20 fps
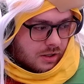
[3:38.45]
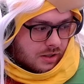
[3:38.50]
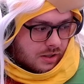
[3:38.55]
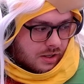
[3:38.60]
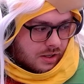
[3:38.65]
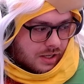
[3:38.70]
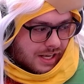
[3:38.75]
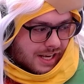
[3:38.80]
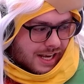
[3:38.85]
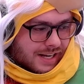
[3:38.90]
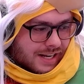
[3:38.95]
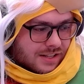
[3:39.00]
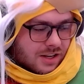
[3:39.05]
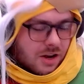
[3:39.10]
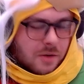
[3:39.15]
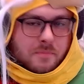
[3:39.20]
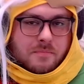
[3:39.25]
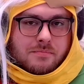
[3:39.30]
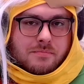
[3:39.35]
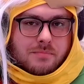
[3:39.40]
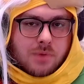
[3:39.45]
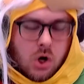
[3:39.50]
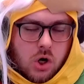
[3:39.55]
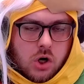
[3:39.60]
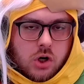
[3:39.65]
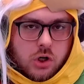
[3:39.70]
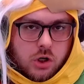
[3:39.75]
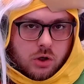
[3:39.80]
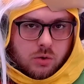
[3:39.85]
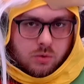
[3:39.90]
He's a
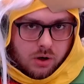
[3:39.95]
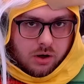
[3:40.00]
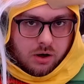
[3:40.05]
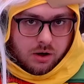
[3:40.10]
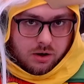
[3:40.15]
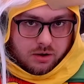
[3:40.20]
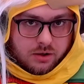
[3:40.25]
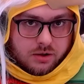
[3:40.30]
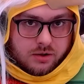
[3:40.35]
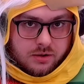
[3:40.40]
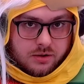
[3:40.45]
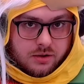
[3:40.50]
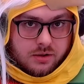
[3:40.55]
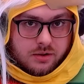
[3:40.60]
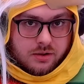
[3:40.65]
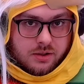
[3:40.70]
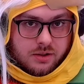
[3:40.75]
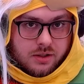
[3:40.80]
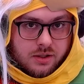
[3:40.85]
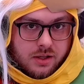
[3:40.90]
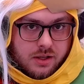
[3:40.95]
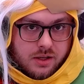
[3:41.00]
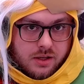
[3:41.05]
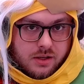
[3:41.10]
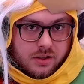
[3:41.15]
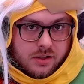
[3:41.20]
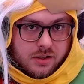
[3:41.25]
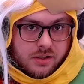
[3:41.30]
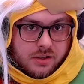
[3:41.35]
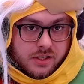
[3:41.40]
murderer.
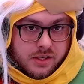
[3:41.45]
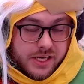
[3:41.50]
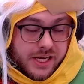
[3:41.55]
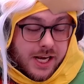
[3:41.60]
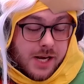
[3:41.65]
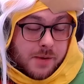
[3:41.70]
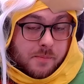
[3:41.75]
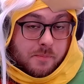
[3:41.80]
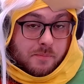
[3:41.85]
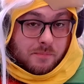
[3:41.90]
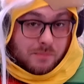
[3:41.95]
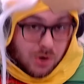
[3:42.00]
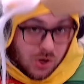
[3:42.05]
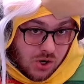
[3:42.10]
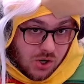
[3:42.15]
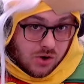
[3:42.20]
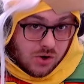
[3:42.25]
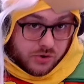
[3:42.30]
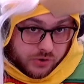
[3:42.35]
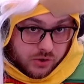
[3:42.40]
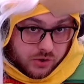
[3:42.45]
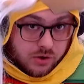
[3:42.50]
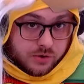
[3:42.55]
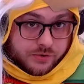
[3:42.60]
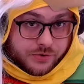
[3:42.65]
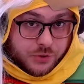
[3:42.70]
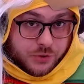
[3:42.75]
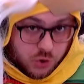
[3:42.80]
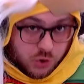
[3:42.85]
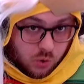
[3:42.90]
He
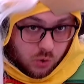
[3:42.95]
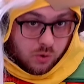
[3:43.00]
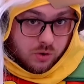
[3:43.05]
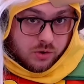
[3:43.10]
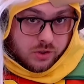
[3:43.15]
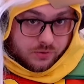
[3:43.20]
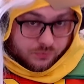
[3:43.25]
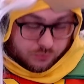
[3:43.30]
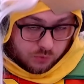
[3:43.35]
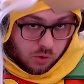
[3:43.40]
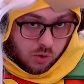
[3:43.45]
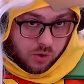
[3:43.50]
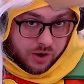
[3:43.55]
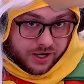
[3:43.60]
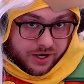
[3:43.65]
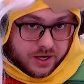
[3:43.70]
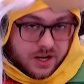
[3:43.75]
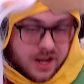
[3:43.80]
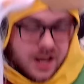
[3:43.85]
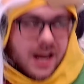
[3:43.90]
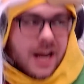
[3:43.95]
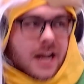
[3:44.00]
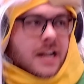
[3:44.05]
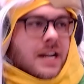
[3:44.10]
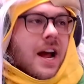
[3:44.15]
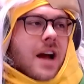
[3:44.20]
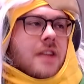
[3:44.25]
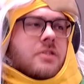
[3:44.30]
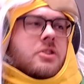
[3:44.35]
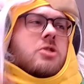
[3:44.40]
murdered George Floyd. And
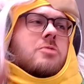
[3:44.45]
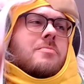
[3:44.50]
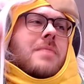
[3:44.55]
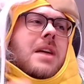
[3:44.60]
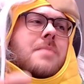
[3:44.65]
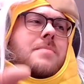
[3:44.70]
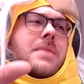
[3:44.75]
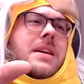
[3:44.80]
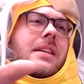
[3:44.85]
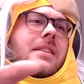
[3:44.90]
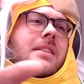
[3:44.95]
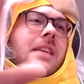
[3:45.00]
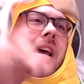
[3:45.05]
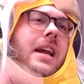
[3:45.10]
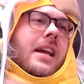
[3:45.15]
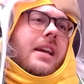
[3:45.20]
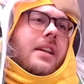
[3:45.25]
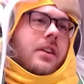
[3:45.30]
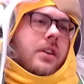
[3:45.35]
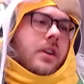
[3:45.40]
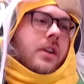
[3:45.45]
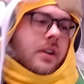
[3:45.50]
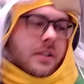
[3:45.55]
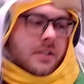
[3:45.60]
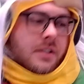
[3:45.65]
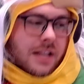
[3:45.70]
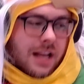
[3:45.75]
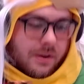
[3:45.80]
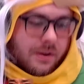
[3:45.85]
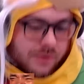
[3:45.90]
now you may be saying to
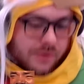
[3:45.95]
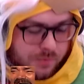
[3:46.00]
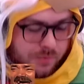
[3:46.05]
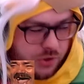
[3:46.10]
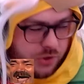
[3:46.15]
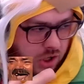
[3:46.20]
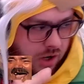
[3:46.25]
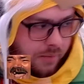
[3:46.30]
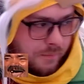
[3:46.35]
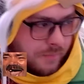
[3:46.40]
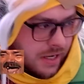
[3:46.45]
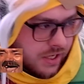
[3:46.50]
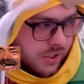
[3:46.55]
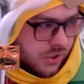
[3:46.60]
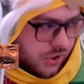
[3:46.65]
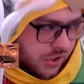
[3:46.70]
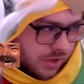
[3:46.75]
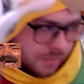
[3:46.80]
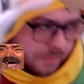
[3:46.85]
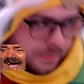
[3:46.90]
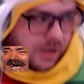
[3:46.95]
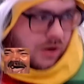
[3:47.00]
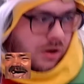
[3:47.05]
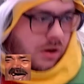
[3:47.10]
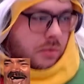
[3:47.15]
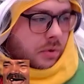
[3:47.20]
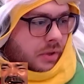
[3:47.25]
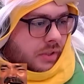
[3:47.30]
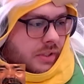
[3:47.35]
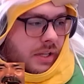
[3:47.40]
yourself, and I'm sure Ben Shapiro
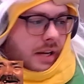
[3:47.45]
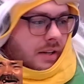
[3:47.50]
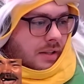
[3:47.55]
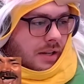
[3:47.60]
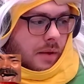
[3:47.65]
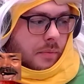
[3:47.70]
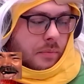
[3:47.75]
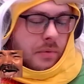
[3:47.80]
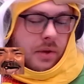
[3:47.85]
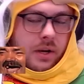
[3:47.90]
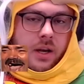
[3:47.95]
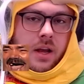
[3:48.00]
will say something,